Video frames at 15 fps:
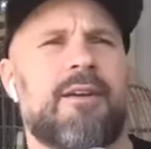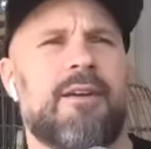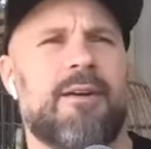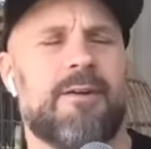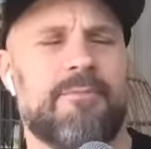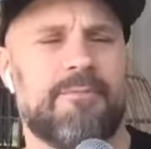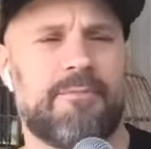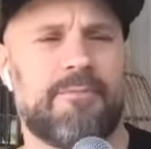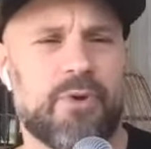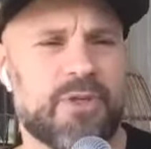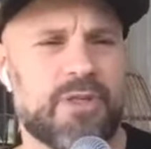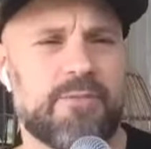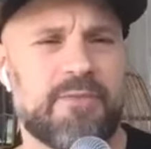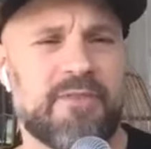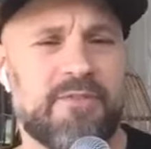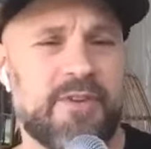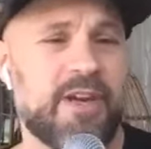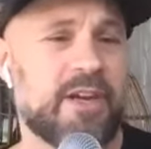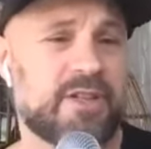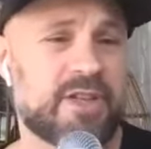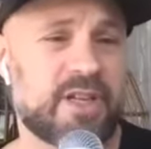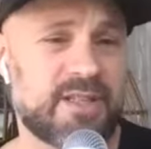um, push them to
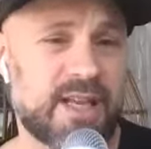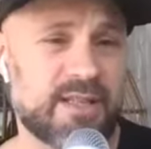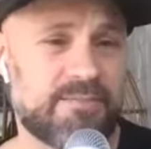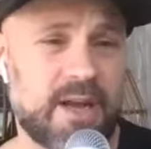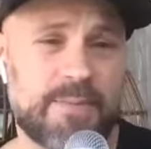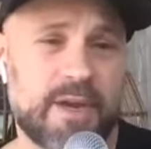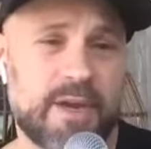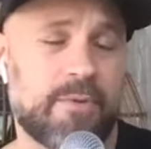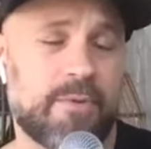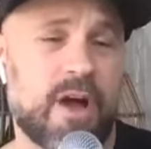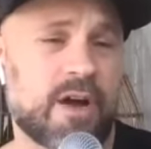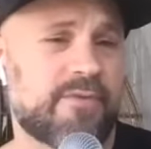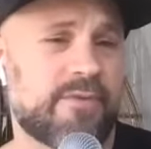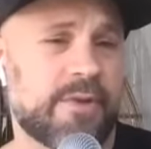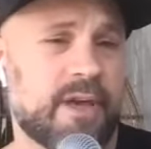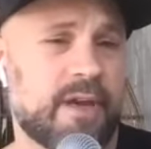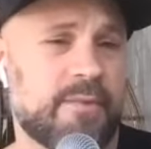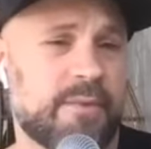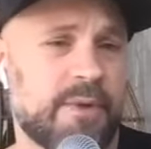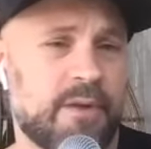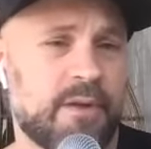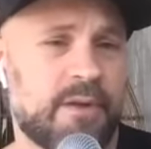finish because that's might be a block for
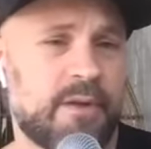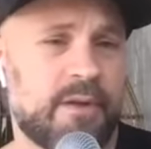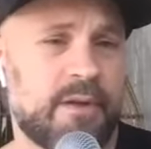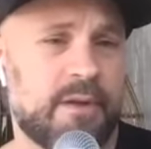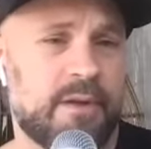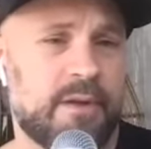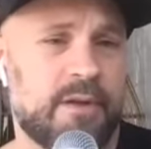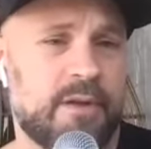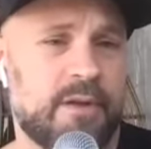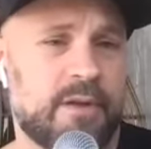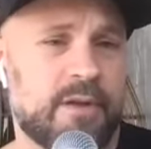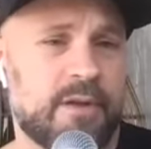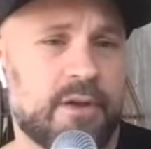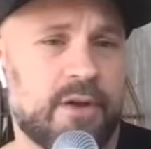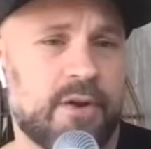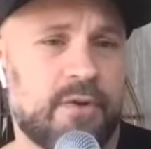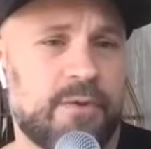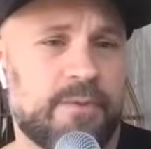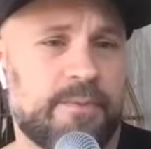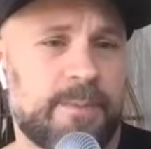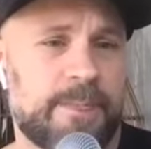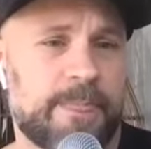them you
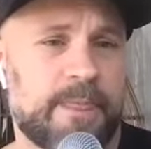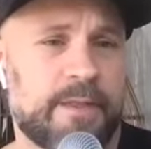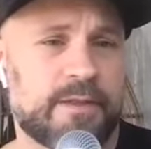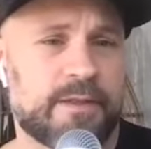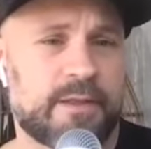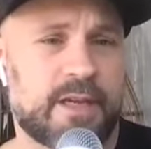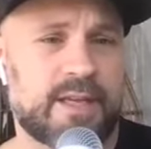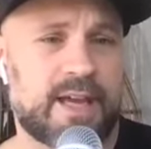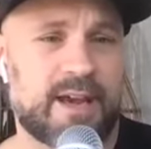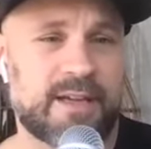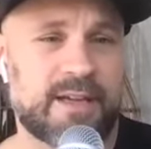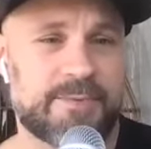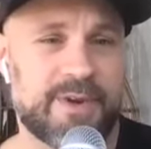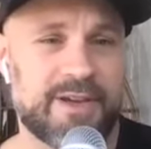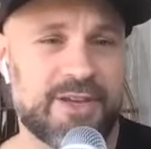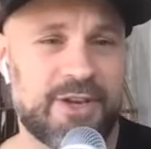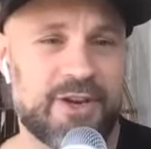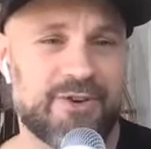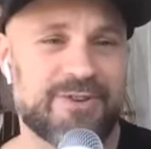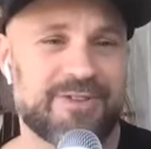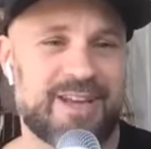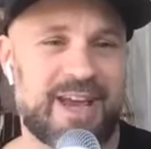know because I, I spent
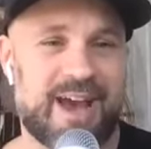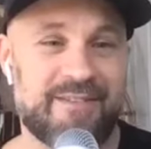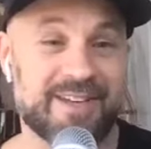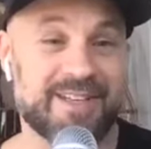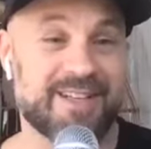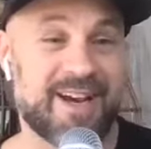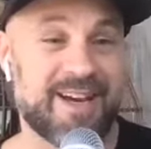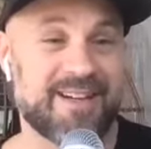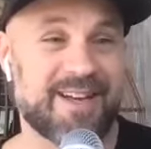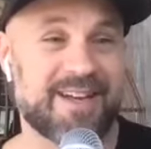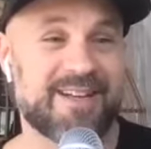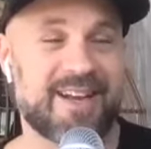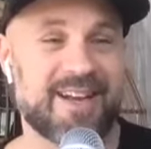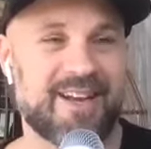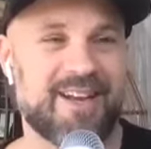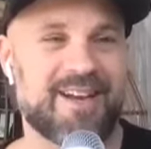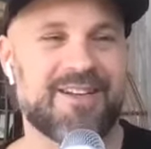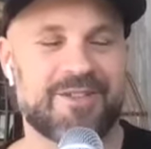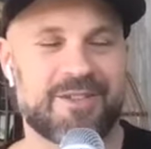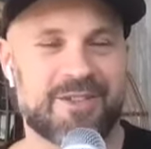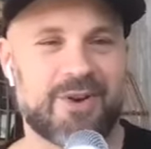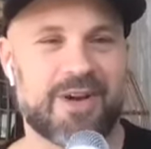years having tight that
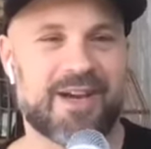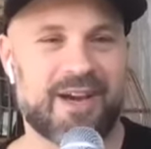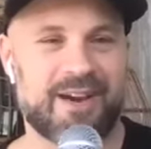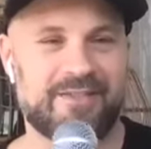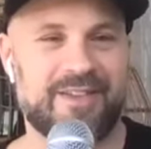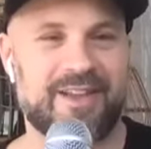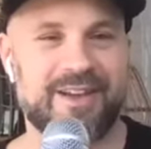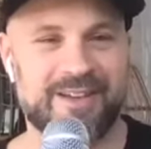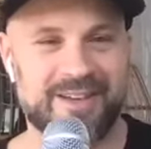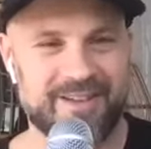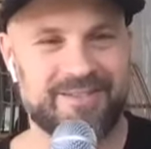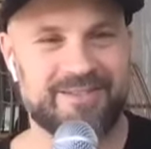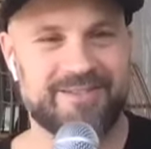deadline so i kind of like